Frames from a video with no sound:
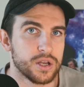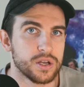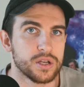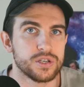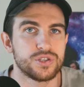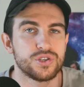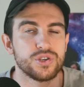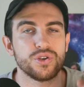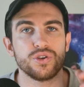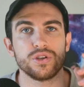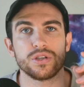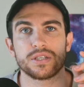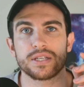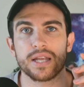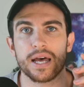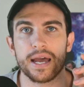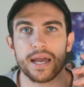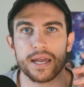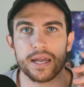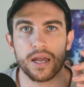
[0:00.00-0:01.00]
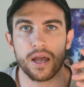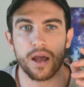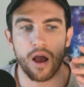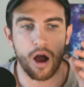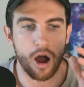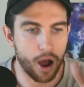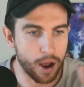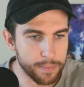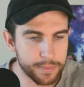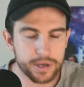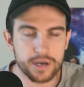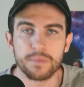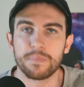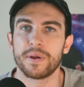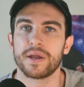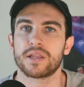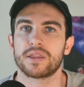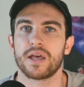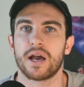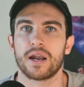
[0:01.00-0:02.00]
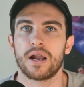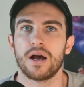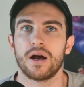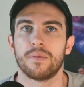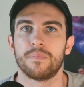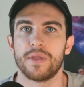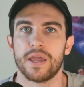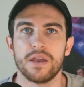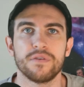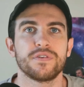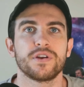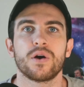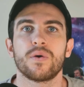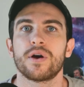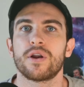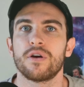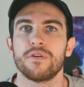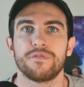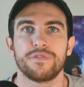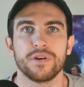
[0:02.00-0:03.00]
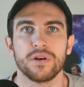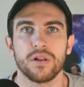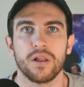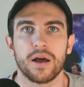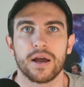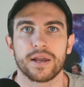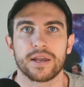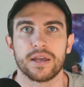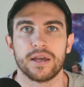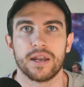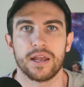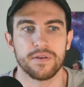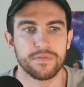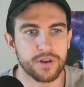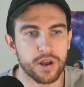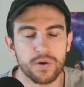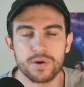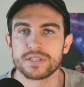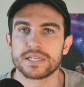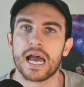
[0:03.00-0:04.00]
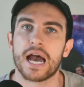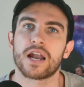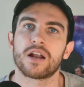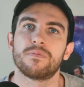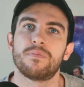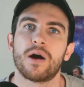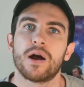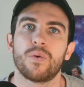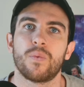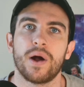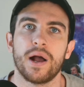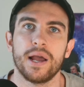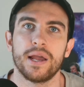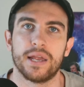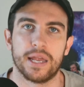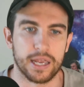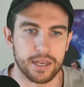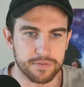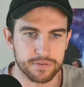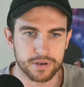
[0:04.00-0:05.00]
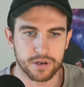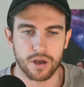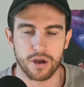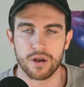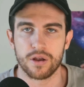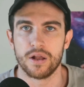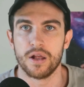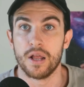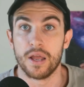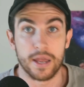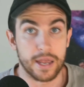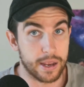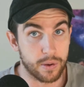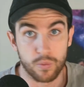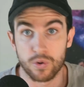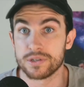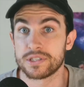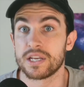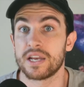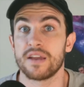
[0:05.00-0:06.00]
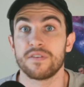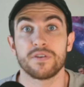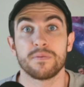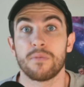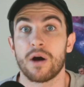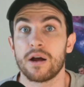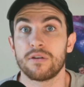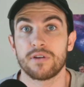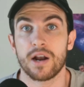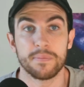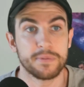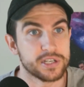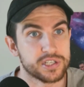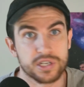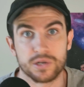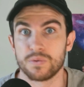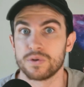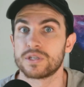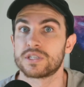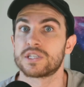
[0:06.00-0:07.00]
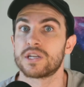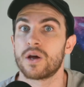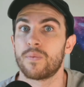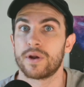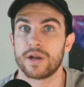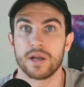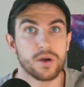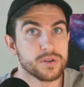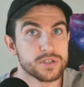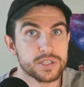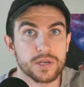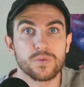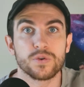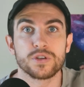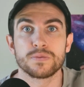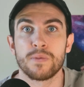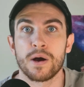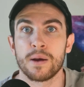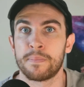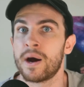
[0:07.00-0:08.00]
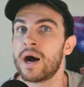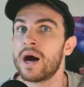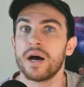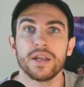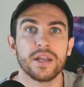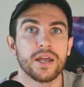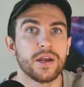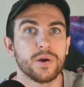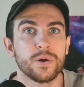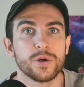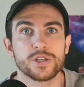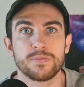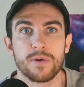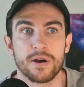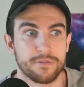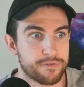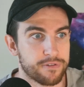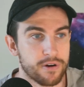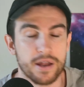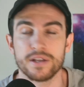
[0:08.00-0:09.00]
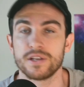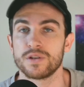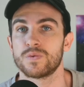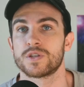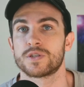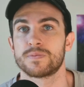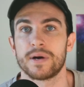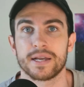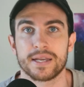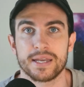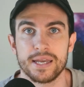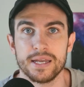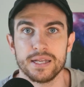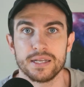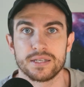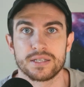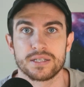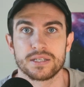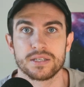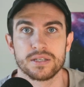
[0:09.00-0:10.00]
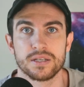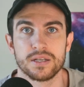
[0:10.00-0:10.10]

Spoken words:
do you say, I'm going to pick that up, even though I don't feel like it, even though it's out of my way, even though it wasn't even my rubbish, it was someone else, it was my partner, it was my friend, it was my kids?